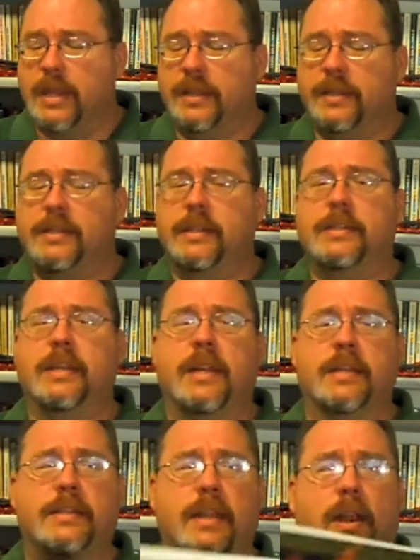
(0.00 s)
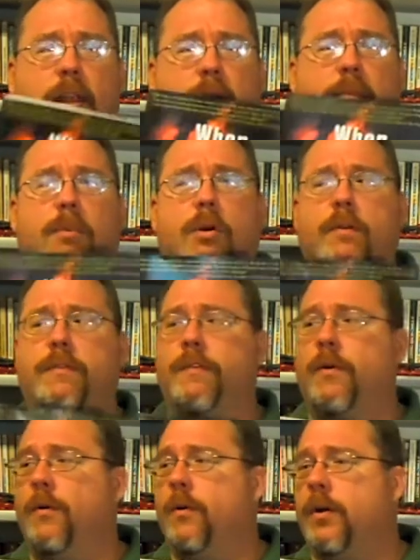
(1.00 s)
This isn't necessarily a book
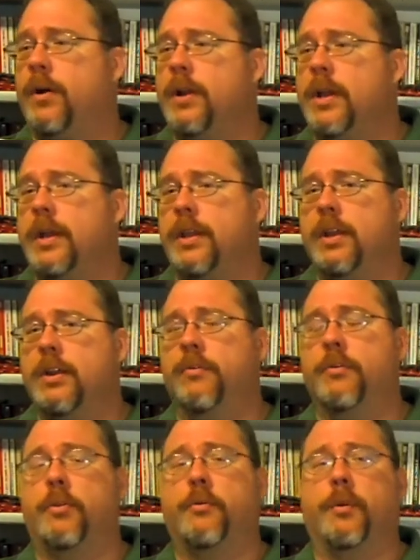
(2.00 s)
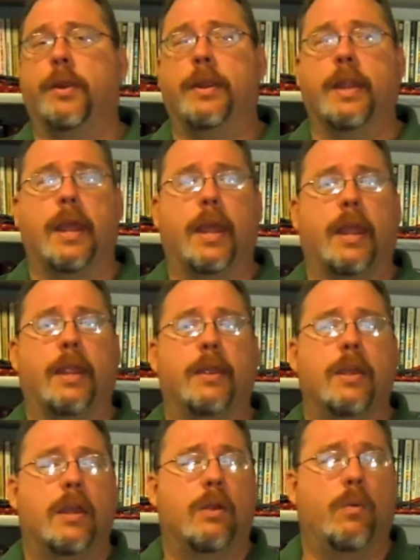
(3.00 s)
for you know the three day
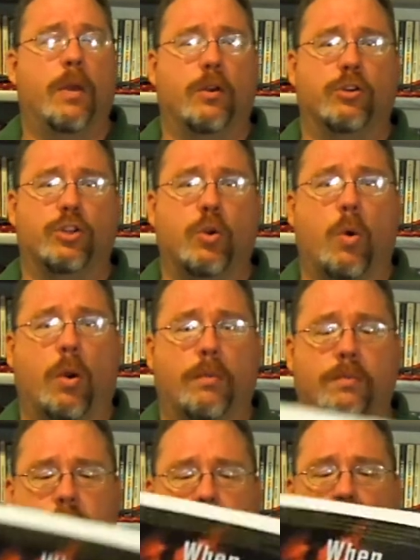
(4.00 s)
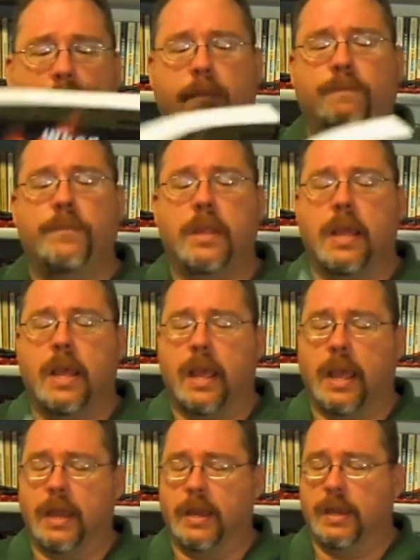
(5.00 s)
winter storm, okay,
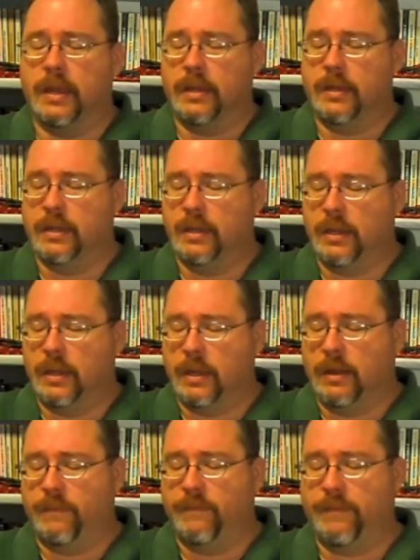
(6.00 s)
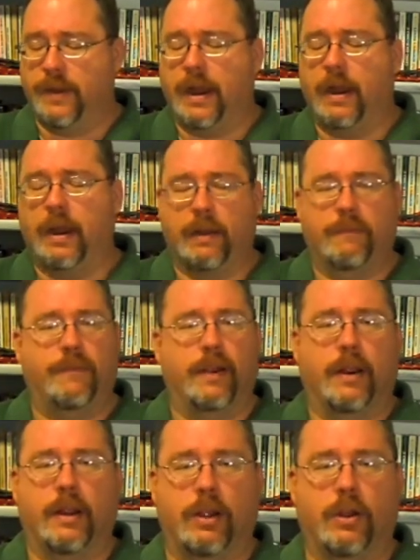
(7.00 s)
and uh, very,
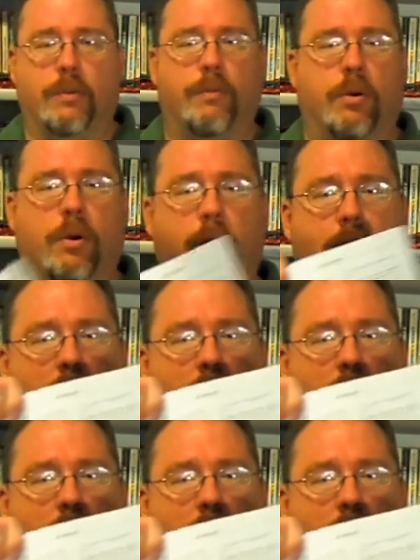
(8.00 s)
very good book.